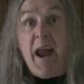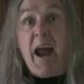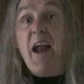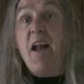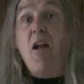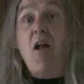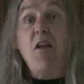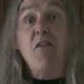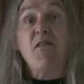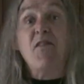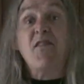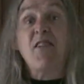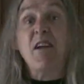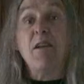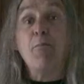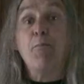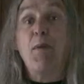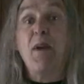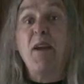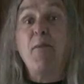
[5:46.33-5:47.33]
And all of a
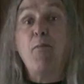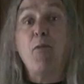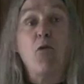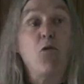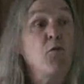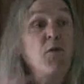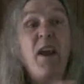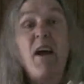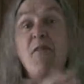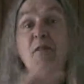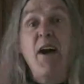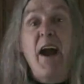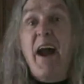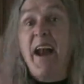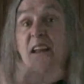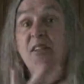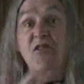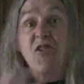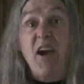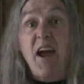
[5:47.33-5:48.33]
sudden, people who never
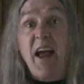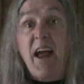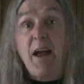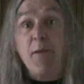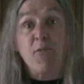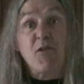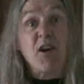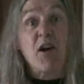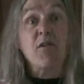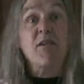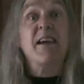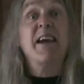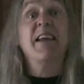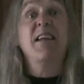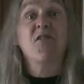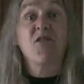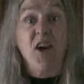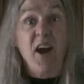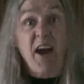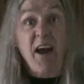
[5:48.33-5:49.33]
had a job started
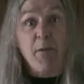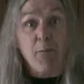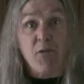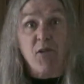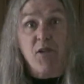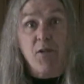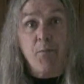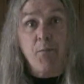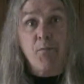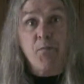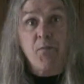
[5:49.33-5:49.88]
getting jobs.